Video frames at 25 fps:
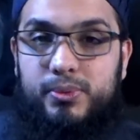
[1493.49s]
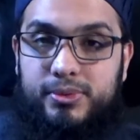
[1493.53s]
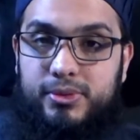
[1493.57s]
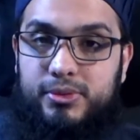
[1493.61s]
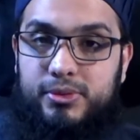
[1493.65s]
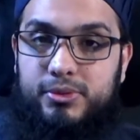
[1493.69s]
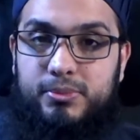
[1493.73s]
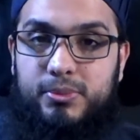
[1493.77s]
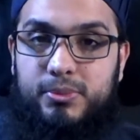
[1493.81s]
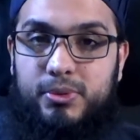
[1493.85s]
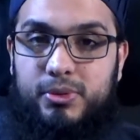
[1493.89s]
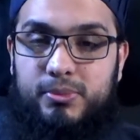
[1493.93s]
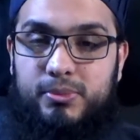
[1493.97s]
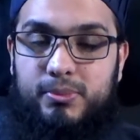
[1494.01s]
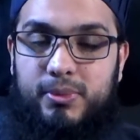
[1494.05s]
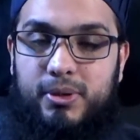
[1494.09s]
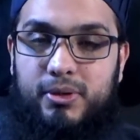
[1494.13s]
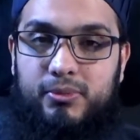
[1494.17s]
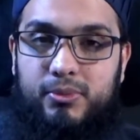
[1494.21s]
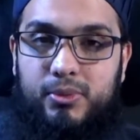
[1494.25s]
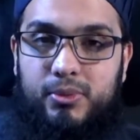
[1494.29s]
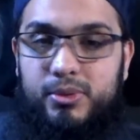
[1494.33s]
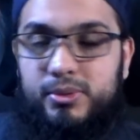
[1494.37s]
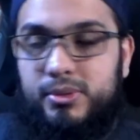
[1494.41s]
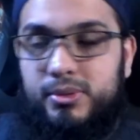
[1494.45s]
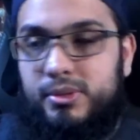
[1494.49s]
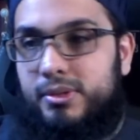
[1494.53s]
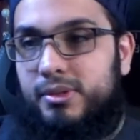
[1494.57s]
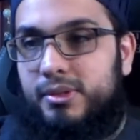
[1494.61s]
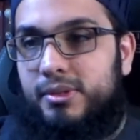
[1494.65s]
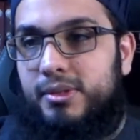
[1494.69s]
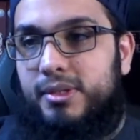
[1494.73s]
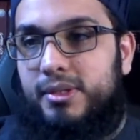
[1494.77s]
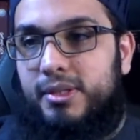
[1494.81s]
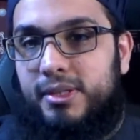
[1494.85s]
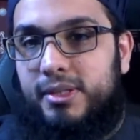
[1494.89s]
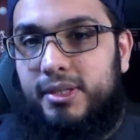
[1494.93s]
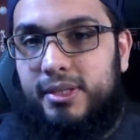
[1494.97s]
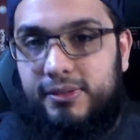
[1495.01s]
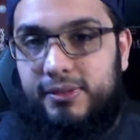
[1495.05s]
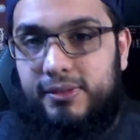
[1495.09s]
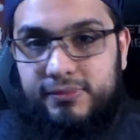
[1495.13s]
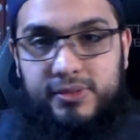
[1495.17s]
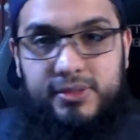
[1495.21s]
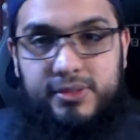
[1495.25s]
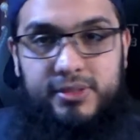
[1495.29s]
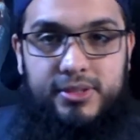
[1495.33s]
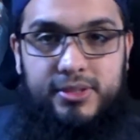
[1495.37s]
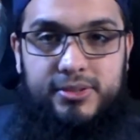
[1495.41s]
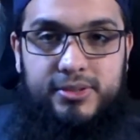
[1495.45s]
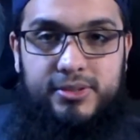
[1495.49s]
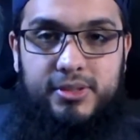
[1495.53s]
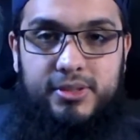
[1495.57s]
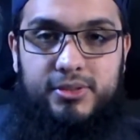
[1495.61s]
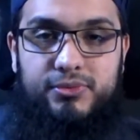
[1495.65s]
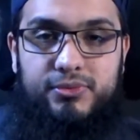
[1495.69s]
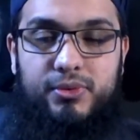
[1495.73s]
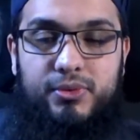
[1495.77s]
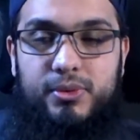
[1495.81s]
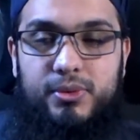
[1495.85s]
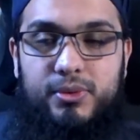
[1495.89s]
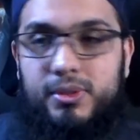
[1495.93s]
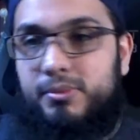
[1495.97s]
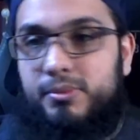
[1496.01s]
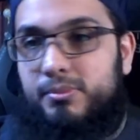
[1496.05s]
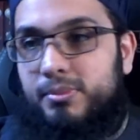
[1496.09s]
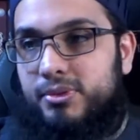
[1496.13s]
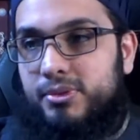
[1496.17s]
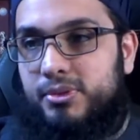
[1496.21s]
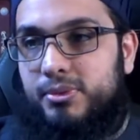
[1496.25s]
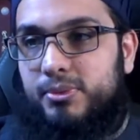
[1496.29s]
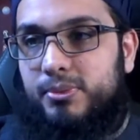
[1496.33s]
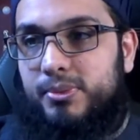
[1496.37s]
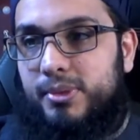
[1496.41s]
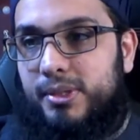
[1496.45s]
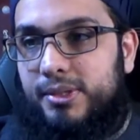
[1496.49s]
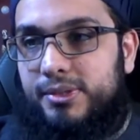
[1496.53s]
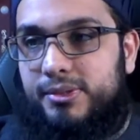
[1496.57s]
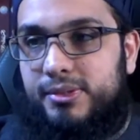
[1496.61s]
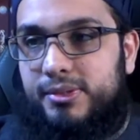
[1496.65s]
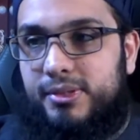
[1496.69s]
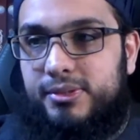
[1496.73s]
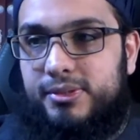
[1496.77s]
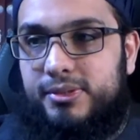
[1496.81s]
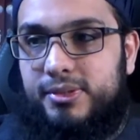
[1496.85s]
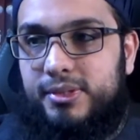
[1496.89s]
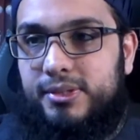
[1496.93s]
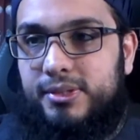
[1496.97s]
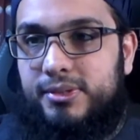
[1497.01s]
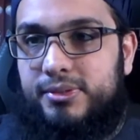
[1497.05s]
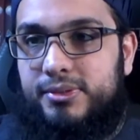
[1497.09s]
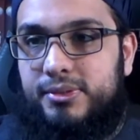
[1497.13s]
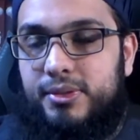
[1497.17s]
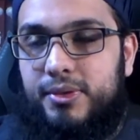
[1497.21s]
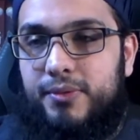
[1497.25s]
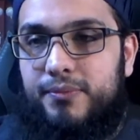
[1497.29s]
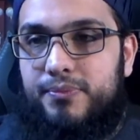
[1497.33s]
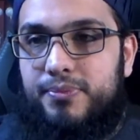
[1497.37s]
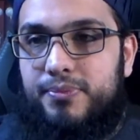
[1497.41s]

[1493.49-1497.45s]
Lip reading: It's a small amount of water if najasa has fallen in. But someone else that says,